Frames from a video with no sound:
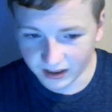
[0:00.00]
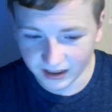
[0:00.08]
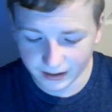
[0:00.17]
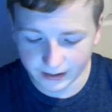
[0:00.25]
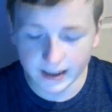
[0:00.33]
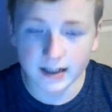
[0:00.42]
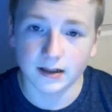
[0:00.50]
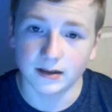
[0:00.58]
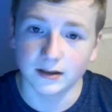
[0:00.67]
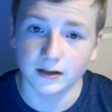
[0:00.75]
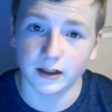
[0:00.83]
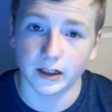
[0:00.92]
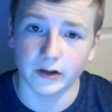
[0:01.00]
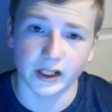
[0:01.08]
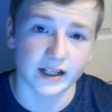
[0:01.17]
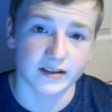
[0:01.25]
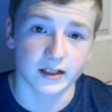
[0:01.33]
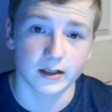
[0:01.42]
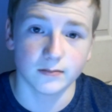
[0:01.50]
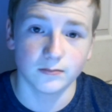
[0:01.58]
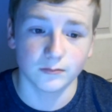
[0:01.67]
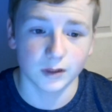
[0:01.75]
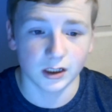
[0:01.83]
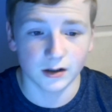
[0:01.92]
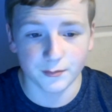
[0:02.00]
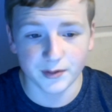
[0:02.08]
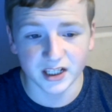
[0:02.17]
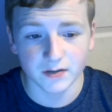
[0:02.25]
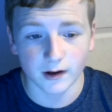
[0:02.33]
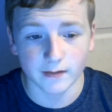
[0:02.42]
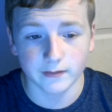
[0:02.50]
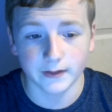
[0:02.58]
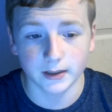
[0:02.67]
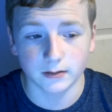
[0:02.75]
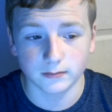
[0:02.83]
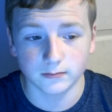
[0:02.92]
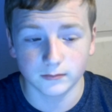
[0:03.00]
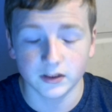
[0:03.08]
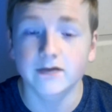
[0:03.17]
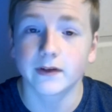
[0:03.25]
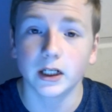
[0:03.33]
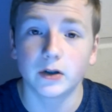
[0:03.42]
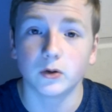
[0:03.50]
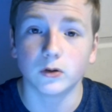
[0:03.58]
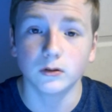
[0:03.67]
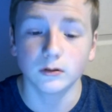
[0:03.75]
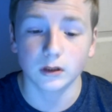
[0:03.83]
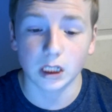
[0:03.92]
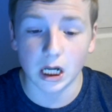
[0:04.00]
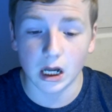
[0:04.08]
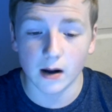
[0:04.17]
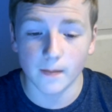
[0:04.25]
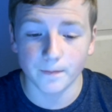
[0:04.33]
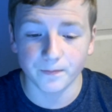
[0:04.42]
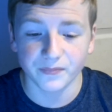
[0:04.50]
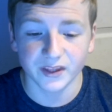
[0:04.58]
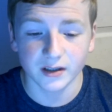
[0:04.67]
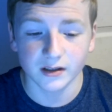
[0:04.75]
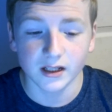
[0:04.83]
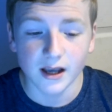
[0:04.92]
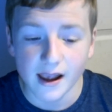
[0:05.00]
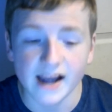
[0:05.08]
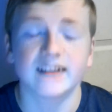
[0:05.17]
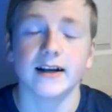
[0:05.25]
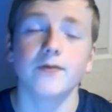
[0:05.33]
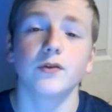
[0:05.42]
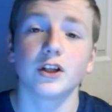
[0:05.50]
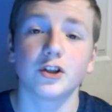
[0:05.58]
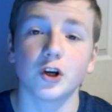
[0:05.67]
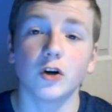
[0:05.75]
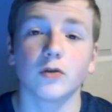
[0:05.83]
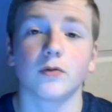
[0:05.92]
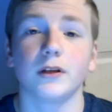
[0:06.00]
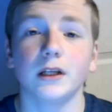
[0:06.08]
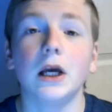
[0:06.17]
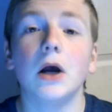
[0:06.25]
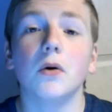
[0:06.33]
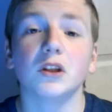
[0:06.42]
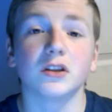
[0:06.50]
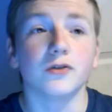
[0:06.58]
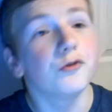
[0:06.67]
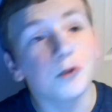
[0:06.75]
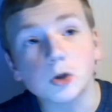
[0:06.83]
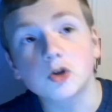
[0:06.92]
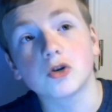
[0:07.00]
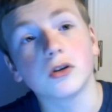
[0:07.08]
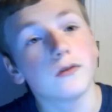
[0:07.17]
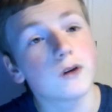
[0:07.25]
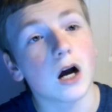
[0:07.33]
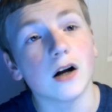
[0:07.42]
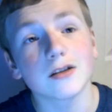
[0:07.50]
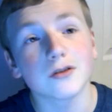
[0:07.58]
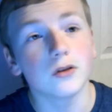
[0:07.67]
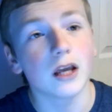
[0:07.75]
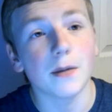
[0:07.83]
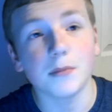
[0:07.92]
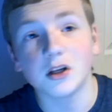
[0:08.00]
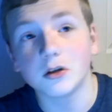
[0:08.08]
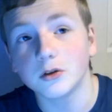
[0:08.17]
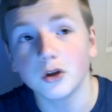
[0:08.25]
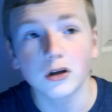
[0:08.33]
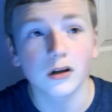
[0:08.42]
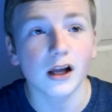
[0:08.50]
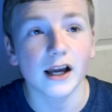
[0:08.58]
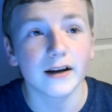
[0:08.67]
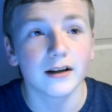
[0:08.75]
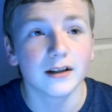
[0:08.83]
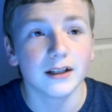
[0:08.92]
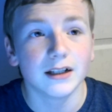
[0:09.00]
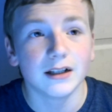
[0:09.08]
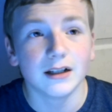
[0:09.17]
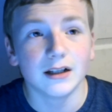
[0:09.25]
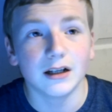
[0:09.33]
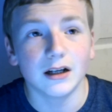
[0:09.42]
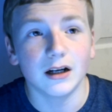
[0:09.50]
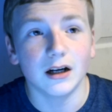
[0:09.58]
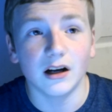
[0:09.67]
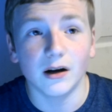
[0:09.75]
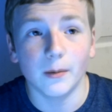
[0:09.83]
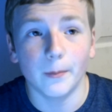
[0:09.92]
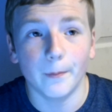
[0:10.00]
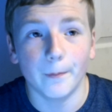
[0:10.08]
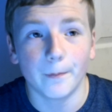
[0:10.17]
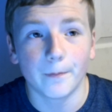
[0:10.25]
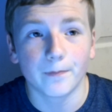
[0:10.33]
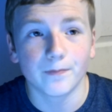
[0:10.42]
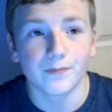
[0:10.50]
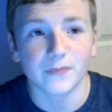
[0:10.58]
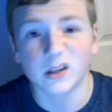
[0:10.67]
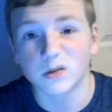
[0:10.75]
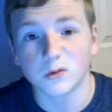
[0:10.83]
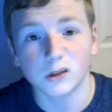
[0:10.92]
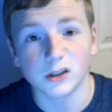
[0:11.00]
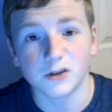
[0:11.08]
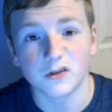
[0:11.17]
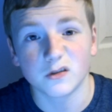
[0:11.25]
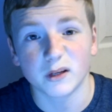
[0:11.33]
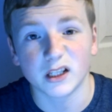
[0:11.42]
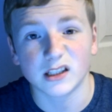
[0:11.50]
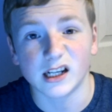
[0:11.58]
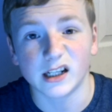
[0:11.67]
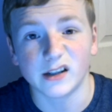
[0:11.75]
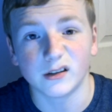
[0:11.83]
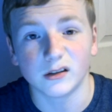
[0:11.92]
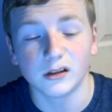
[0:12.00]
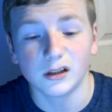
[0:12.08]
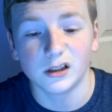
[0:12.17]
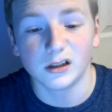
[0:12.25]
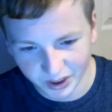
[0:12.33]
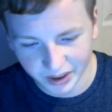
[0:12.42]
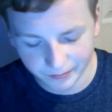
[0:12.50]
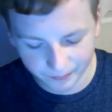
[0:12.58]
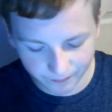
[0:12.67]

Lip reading: yeah, like I said, the PS5 event is very cool. It definitely showed me what the future of console gaming could look like. Nothing really too spectacular. But